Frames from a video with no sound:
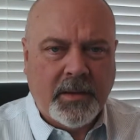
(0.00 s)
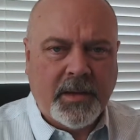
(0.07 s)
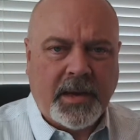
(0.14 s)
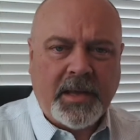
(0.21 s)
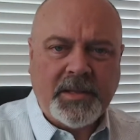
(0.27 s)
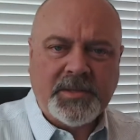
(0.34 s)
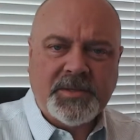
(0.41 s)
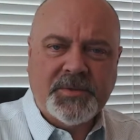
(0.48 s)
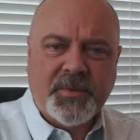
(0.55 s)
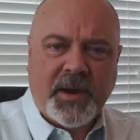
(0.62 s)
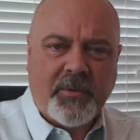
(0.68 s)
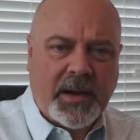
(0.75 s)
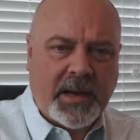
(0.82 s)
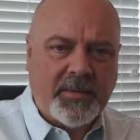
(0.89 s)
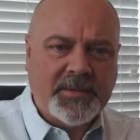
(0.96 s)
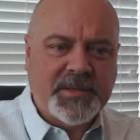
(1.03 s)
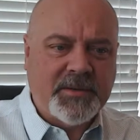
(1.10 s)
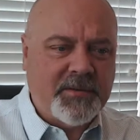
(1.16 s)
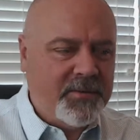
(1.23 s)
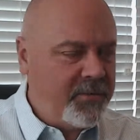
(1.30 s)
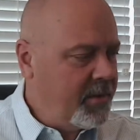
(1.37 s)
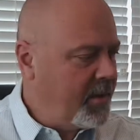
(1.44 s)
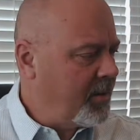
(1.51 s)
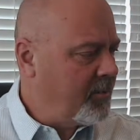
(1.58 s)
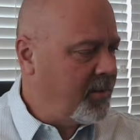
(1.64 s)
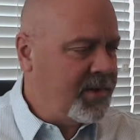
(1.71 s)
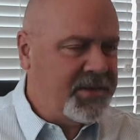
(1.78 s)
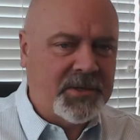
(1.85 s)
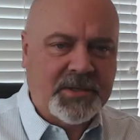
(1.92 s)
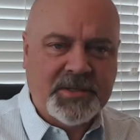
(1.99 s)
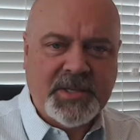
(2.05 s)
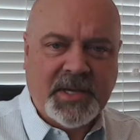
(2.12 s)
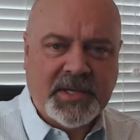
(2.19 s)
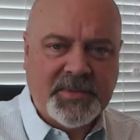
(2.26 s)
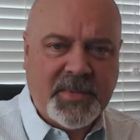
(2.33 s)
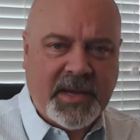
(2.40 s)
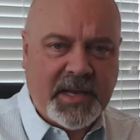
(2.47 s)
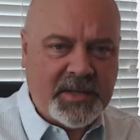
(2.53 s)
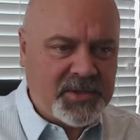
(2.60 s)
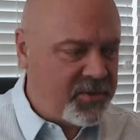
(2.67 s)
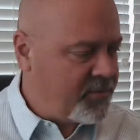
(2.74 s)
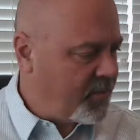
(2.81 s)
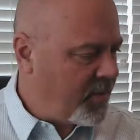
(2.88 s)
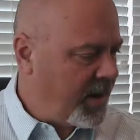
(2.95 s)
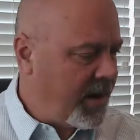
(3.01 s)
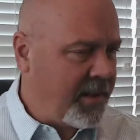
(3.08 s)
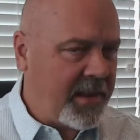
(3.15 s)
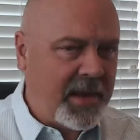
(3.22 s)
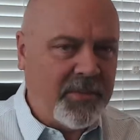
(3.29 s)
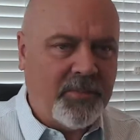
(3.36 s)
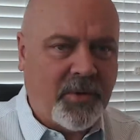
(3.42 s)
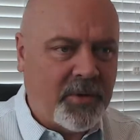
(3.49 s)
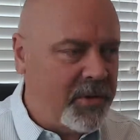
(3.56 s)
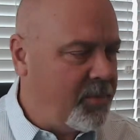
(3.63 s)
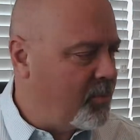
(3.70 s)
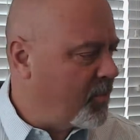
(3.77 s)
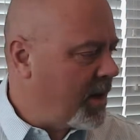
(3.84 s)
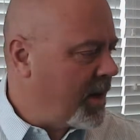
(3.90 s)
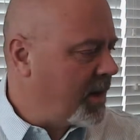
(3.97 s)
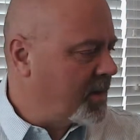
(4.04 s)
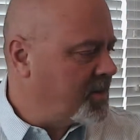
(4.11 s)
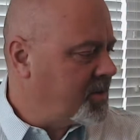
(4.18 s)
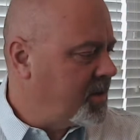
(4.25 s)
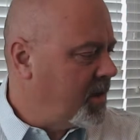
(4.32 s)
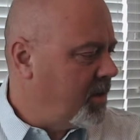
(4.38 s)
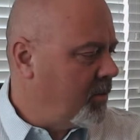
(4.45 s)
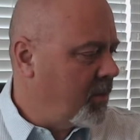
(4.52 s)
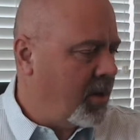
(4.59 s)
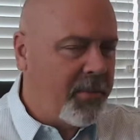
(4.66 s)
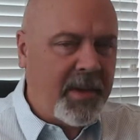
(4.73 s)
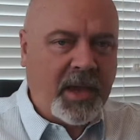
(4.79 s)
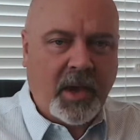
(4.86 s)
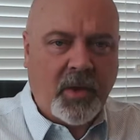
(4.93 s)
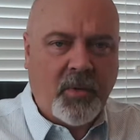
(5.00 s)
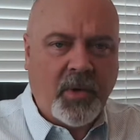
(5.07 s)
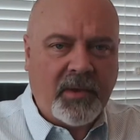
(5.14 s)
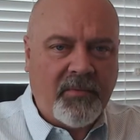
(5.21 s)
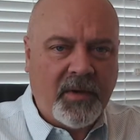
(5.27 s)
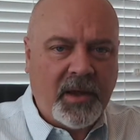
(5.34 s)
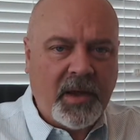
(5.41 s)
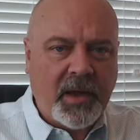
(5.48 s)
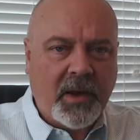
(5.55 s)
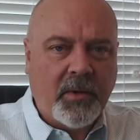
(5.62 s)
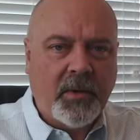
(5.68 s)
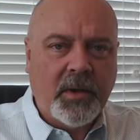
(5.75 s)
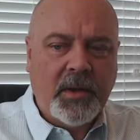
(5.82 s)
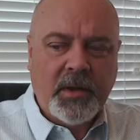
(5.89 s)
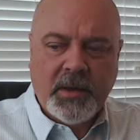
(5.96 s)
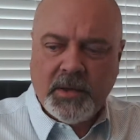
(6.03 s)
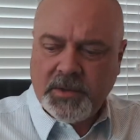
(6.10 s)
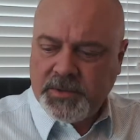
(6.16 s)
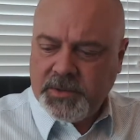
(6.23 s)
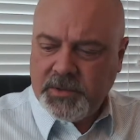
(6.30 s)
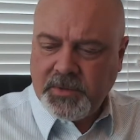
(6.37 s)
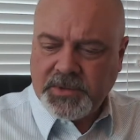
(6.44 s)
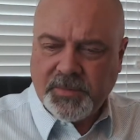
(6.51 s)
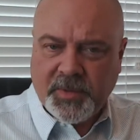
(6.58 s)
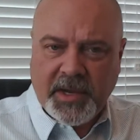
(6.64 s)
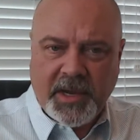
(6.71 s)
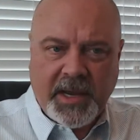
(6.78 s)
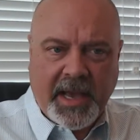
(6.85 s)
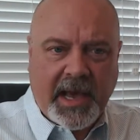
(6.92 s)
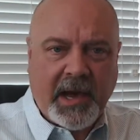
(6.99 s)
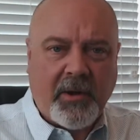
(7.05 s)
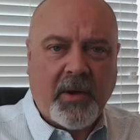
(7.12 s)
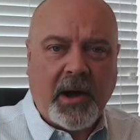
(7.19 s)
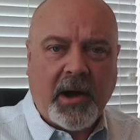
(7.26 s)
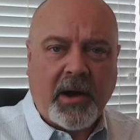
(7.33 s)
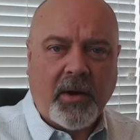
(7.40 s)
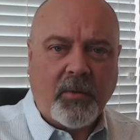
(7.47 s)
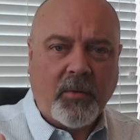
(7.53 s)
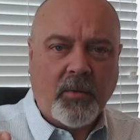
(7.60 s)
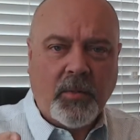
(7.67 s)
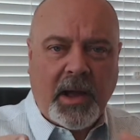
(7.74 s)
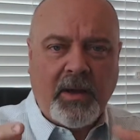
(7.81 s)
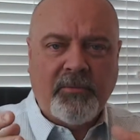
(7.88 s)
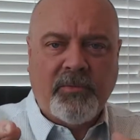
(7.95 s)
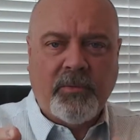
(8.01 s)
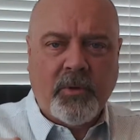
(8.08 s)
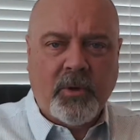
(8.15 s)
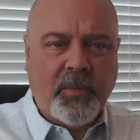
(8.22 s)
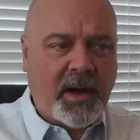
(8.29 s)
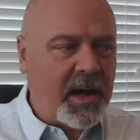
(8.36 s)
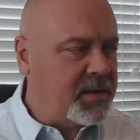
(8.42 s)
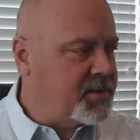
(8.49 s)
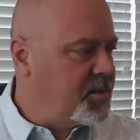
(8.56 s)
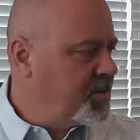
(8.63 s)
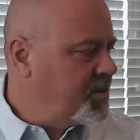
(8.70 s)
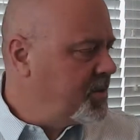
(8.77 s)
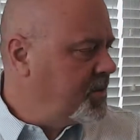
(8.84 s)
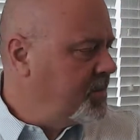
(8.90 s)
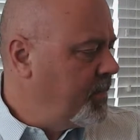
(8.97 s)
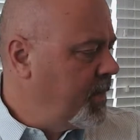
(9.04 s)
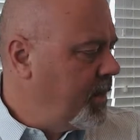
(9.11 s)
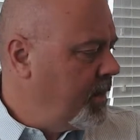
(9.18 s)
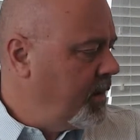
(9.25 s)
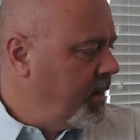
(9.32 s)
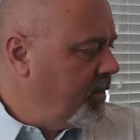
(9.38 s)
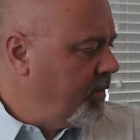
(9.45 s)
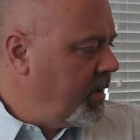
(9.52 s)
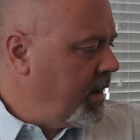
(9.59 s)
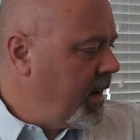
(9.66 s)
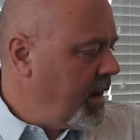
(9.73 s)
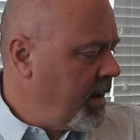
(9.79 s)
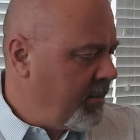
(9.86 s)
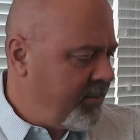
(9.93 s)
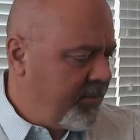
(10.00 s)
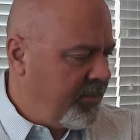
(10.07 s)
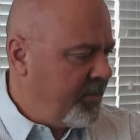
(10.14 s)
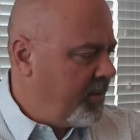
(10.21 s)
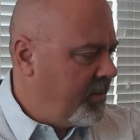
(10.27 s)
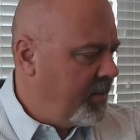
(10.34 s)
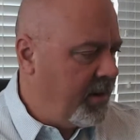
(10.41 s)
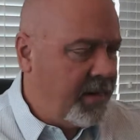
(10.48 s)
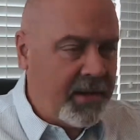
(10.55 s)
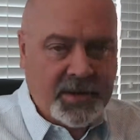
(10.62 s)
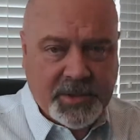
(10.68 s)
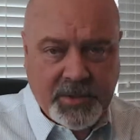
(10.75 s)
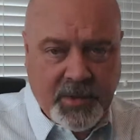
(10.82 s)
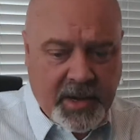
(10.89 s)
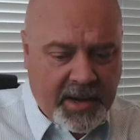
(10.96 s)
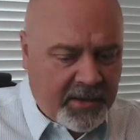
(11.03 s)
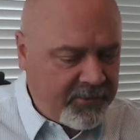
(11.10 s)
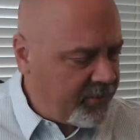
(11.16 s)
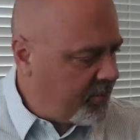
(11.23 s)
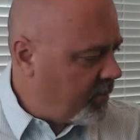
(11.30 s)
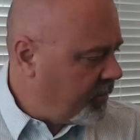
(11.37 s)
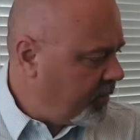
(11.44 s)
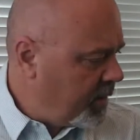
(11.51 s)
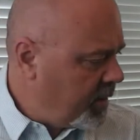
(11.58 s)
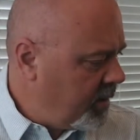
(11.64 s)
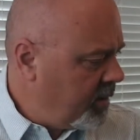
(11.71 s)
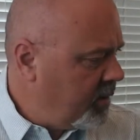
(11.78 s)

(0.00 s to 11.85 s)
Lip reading: Hi, this is Ron Robinson, Regional Sales Manager for Allied Moulded Products. I wanted to make a quick video to explain how our round floor boxes that we have, and that you have, hopefully,